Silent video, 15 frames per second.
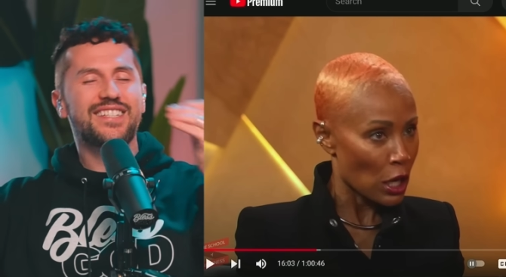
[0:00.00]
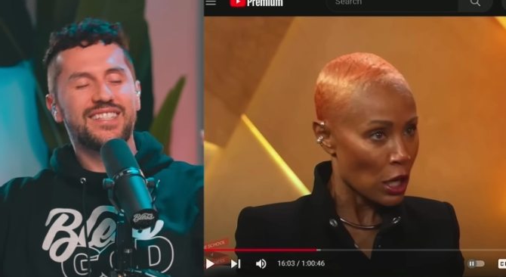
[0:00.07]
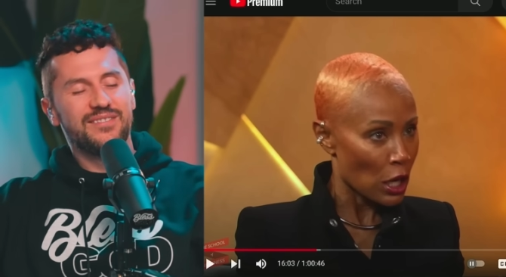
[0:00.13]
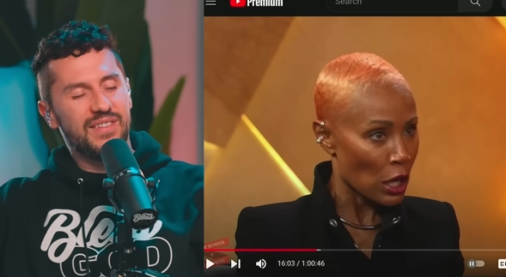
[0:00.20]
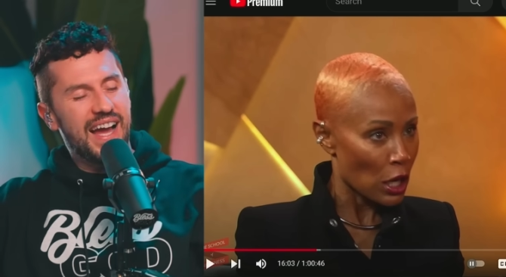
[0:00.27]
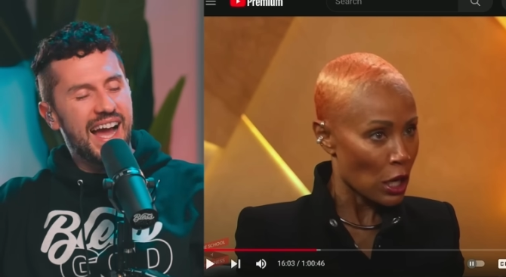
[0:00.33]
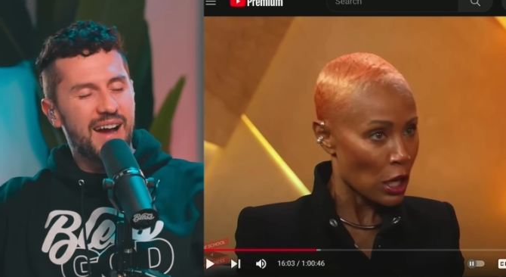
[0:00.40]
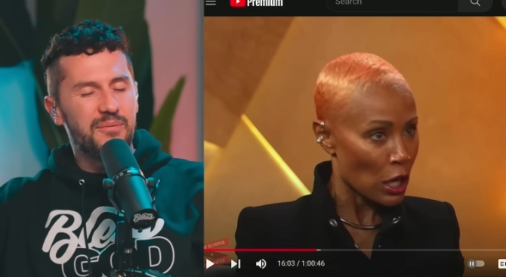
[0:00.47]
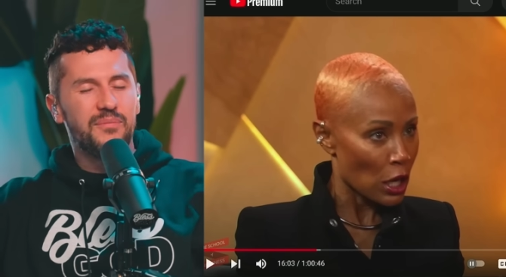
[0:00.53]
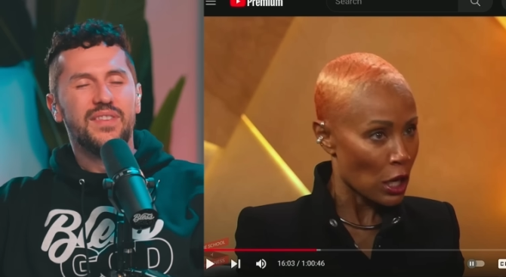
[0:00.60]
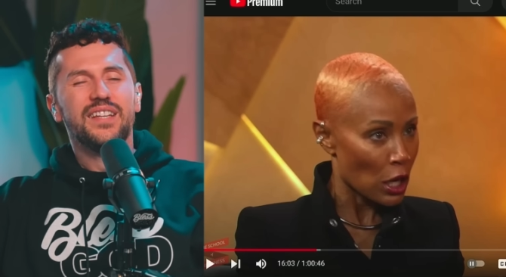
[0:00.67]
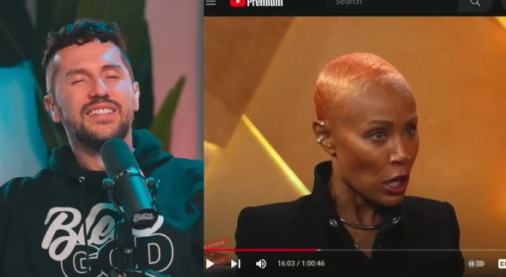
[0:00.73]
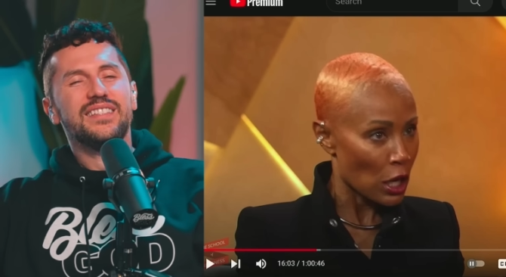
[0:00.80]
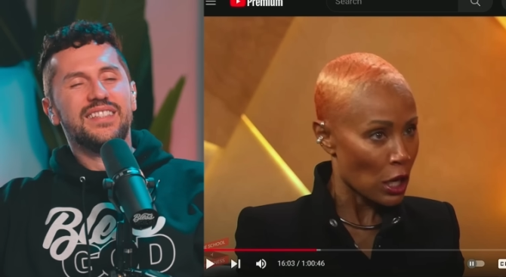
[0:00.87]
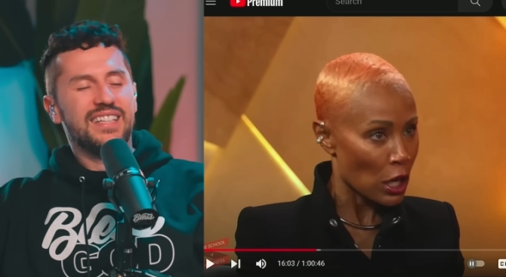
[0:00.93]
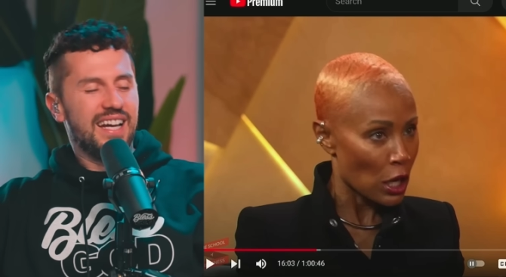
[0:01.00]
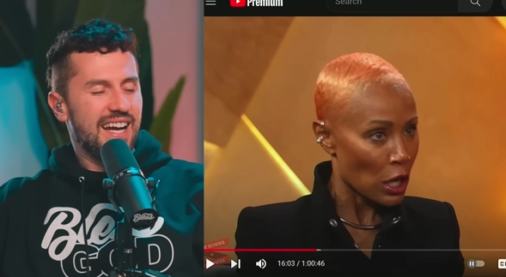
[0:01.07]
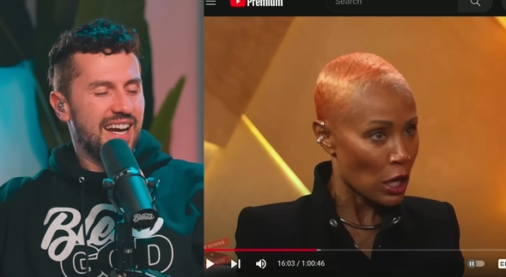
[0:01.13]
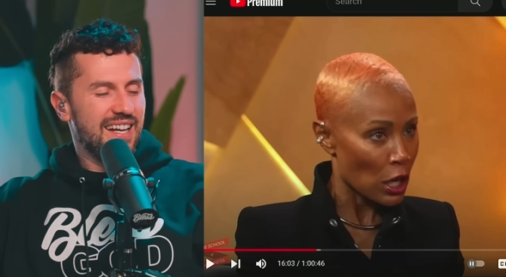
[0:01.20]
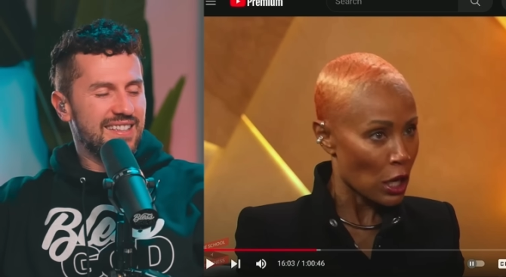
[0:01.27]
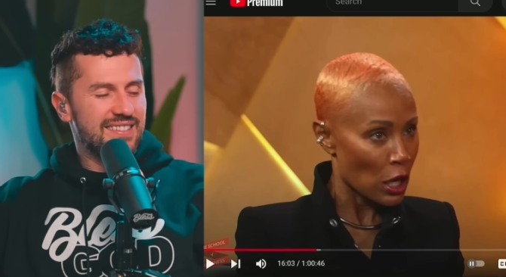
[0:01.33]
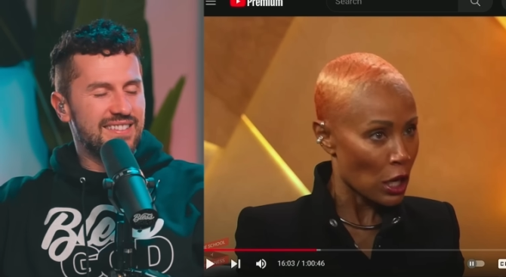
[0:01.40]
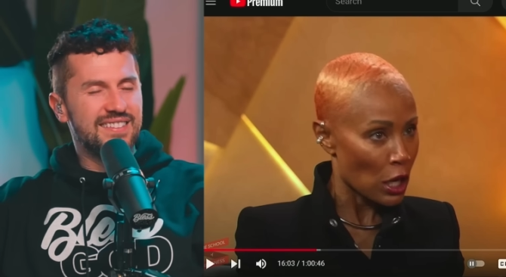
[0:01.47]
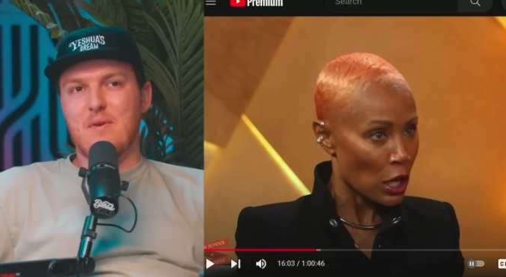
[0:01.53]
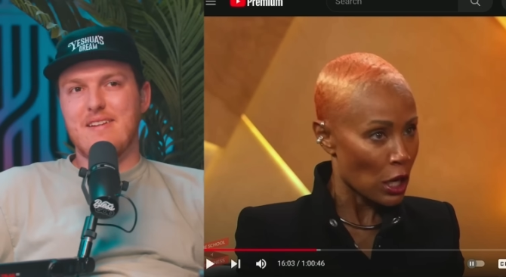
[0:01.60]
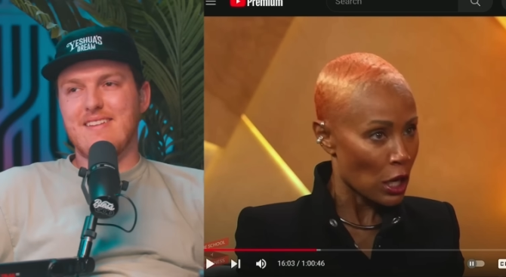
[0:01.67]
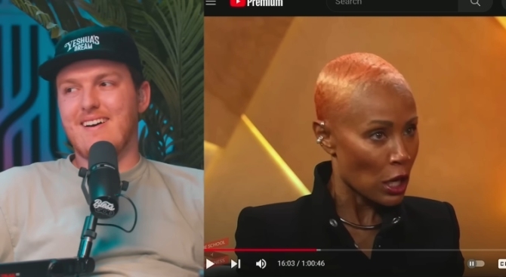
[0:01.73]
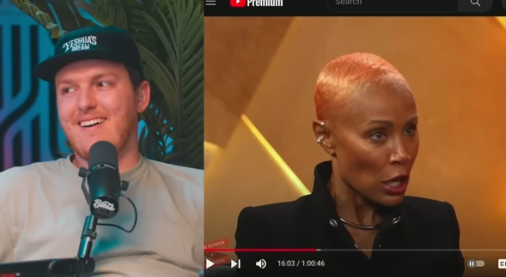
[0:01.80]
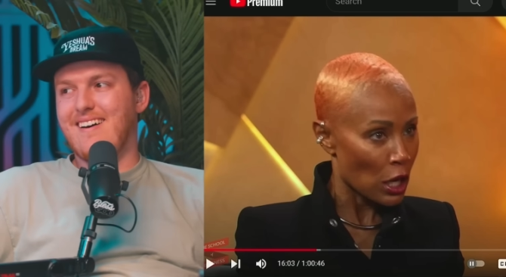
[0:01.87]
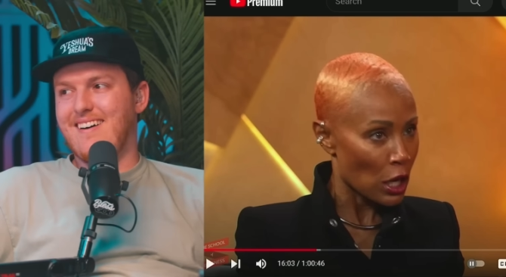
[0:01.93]
Speaker 1: Did she, I did the Bible study by Zach
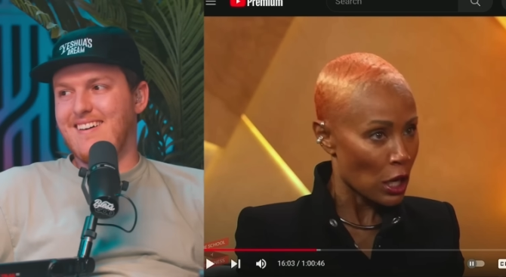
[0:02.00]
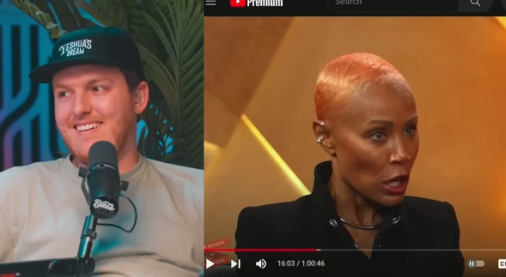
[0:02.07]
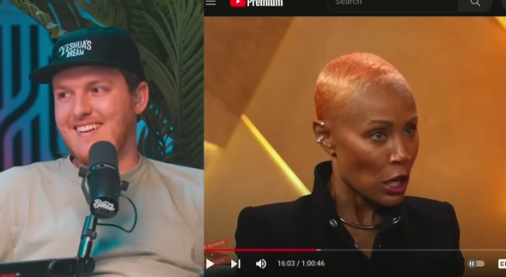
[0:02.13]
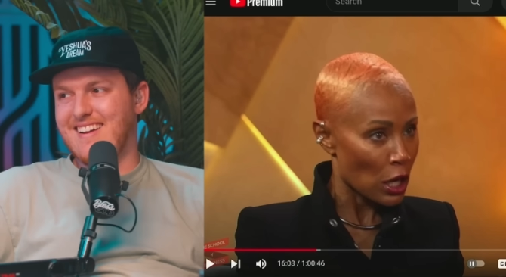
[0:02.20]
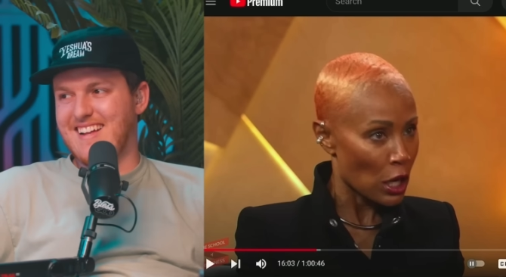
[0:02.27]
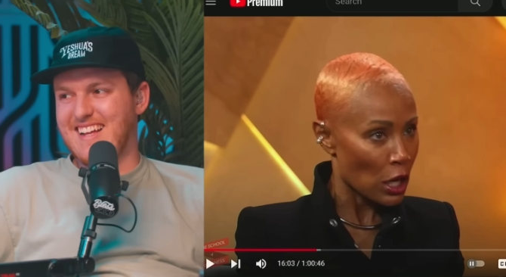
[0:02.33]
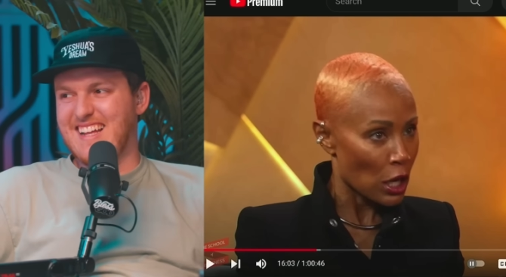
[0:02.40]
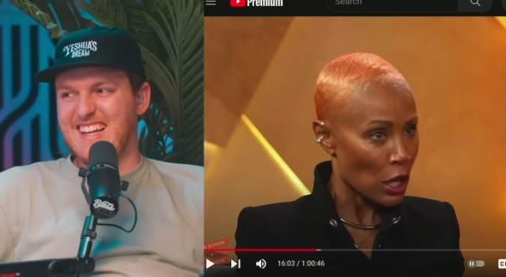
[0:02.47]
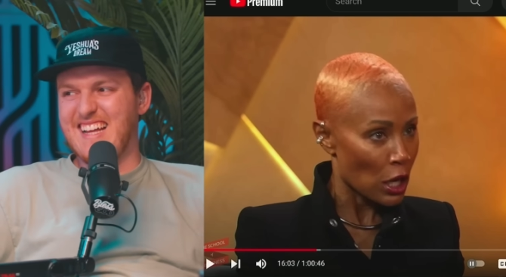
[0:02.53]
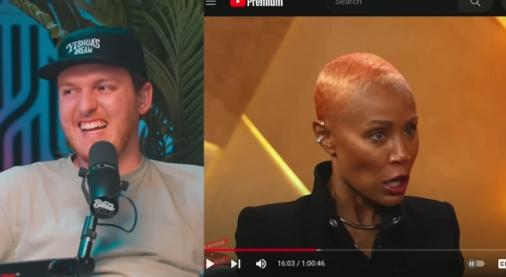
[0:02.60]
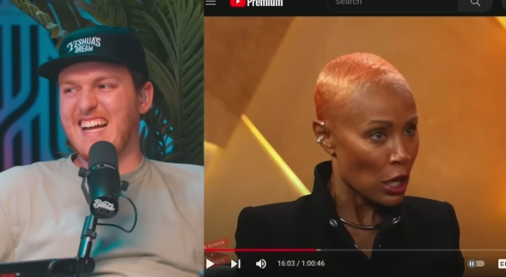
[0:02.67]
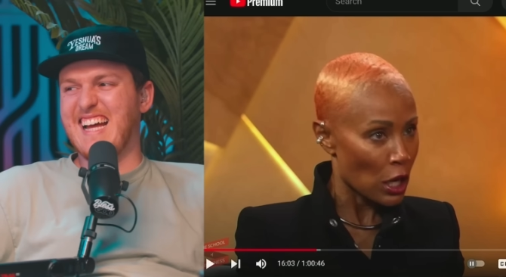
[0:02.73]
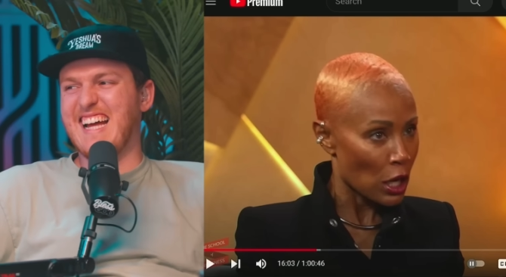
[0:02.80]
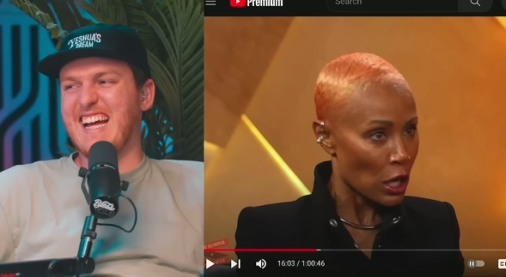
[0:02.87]
Windahl, Right.